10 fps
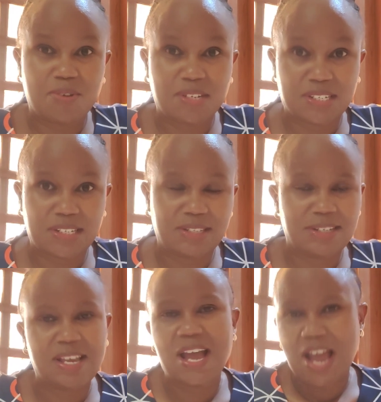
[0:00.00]
I wanted.
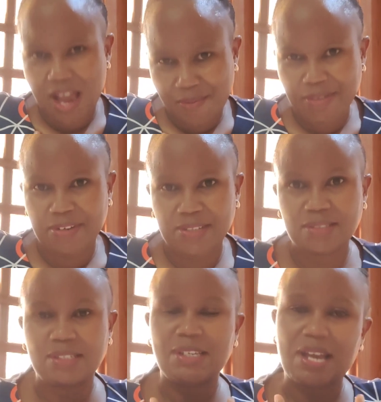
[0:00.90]
However,
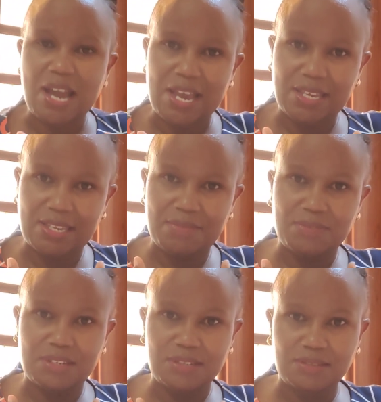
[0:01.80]
I give
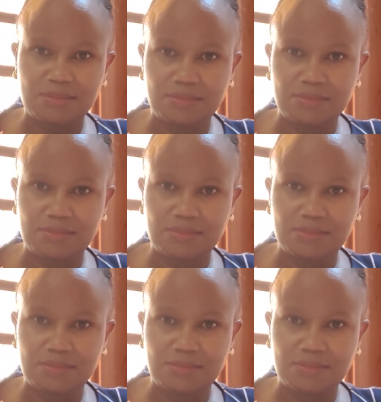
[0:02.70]
in,